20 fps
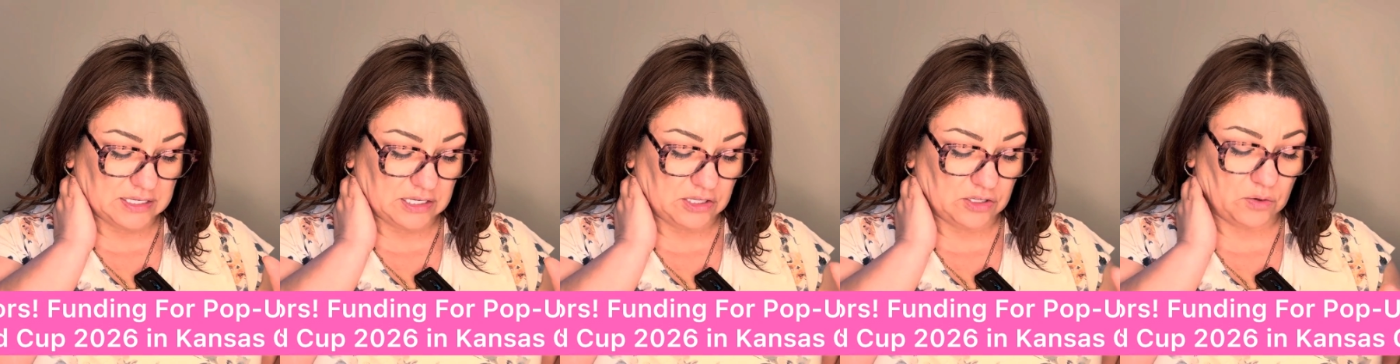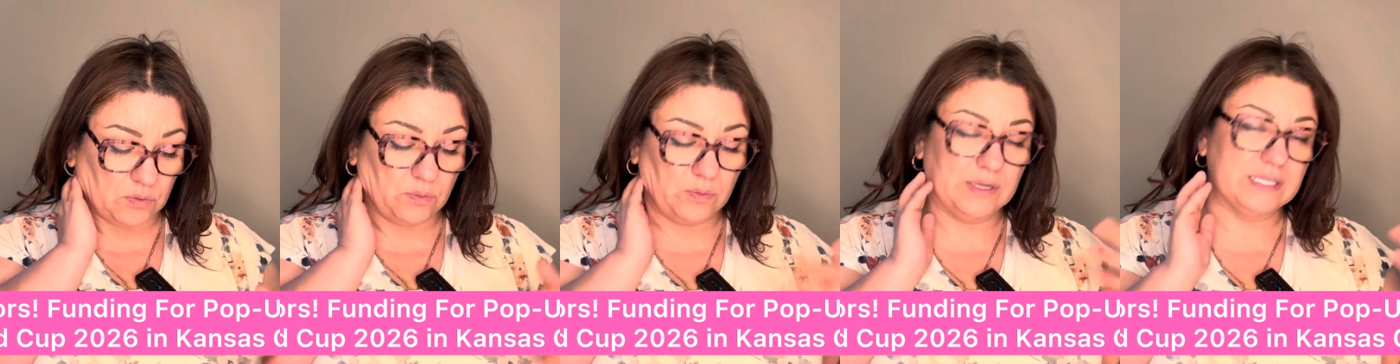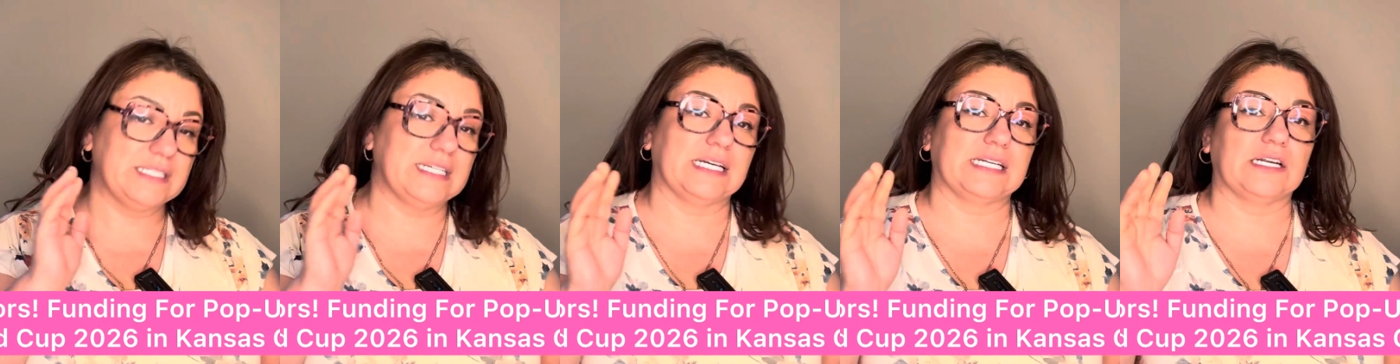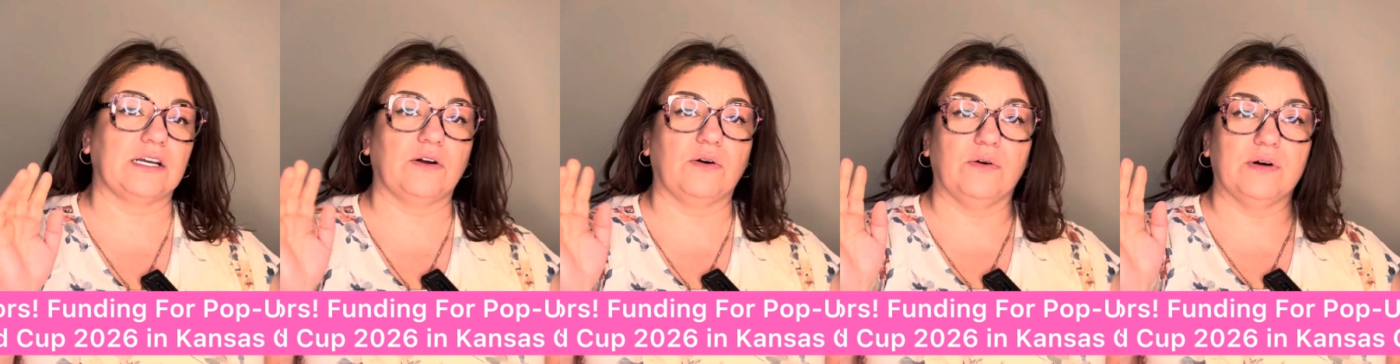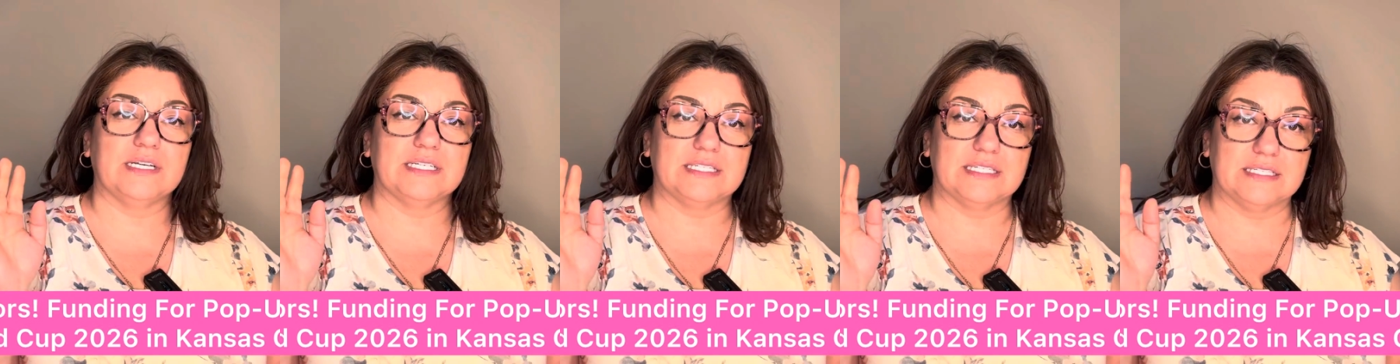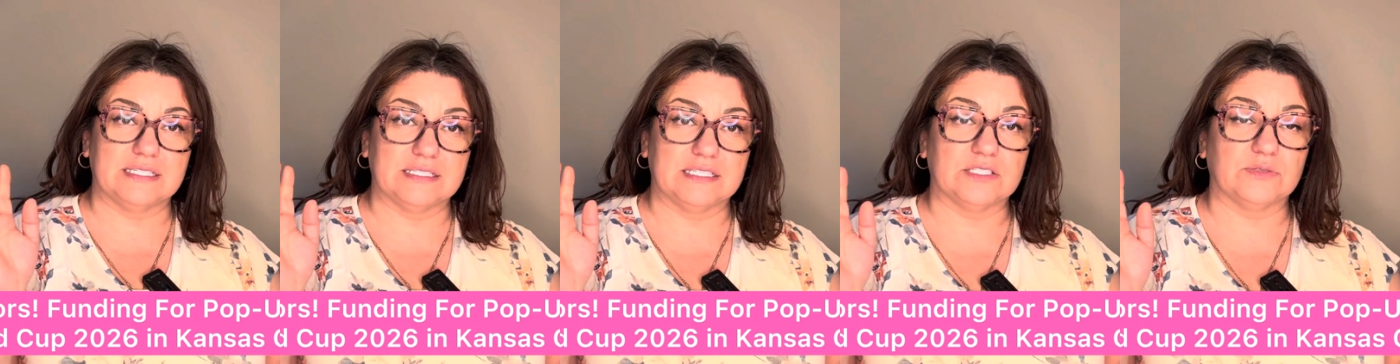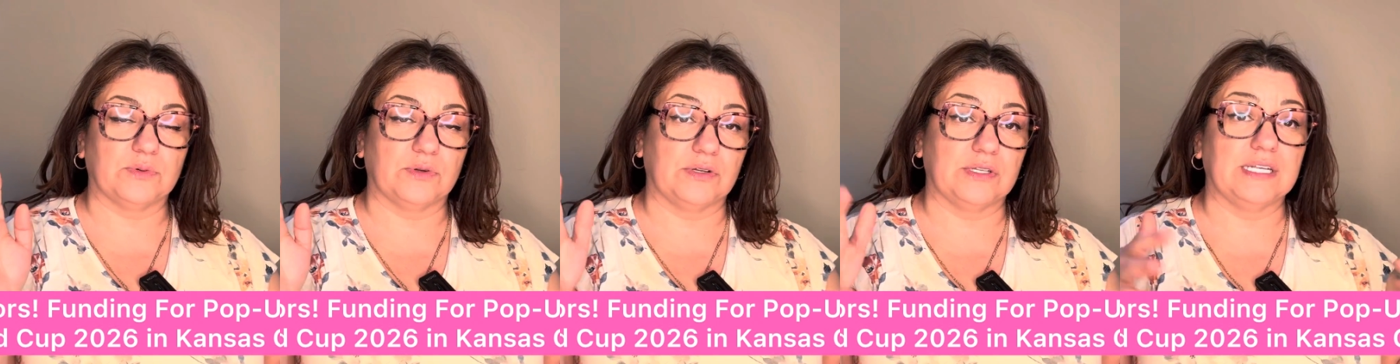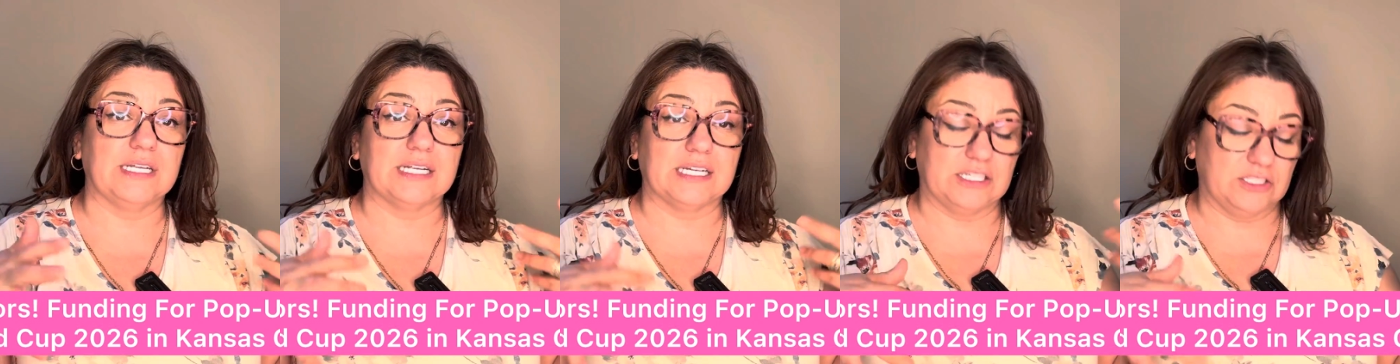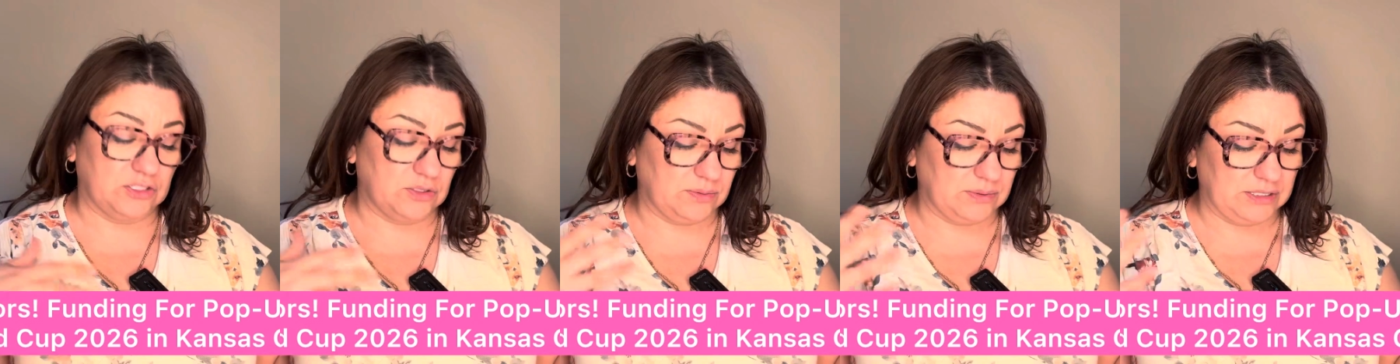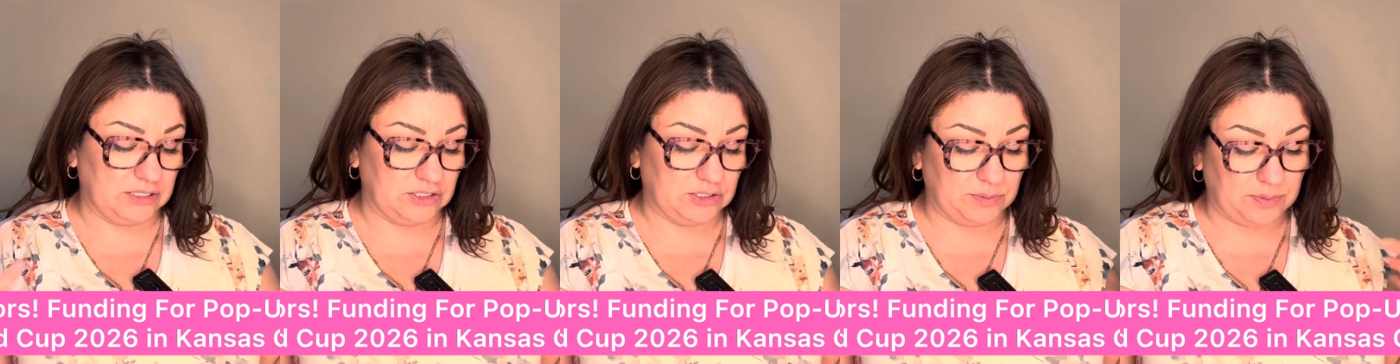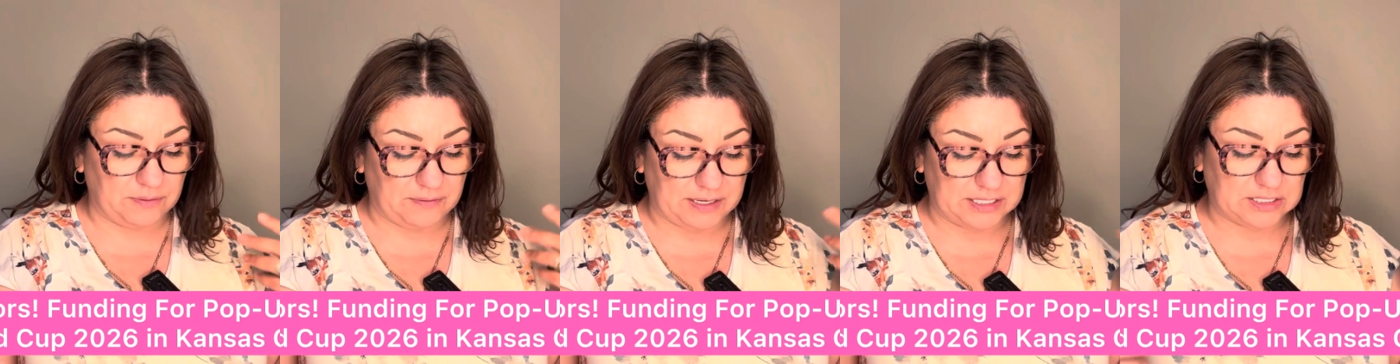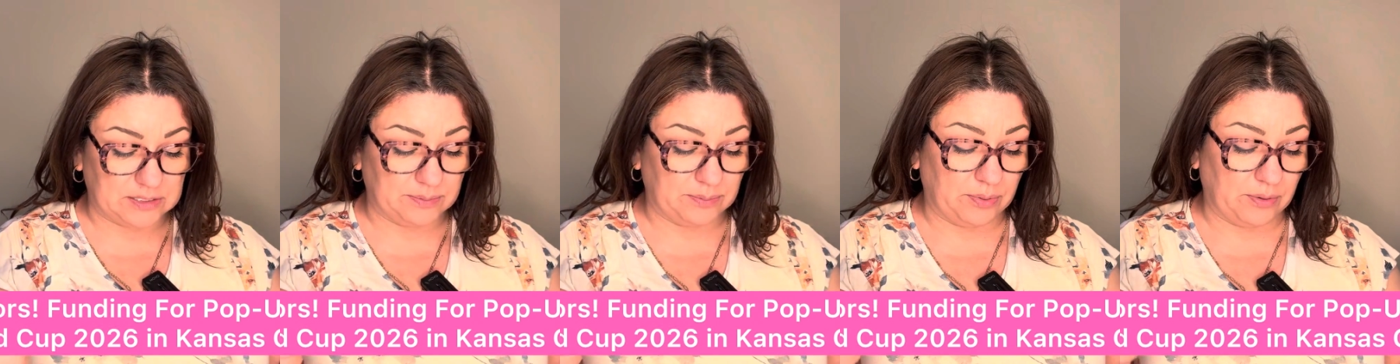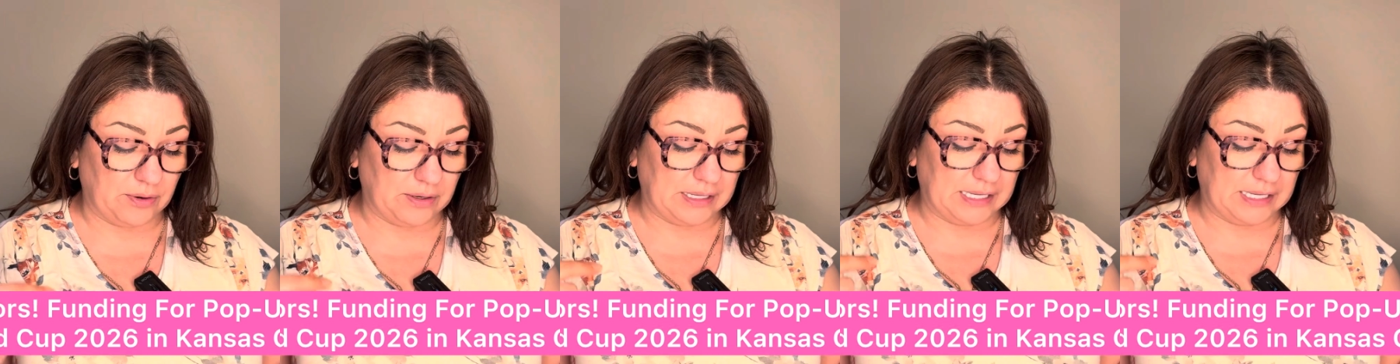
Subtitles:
what technical assistance will you need, because they're willing to provide support,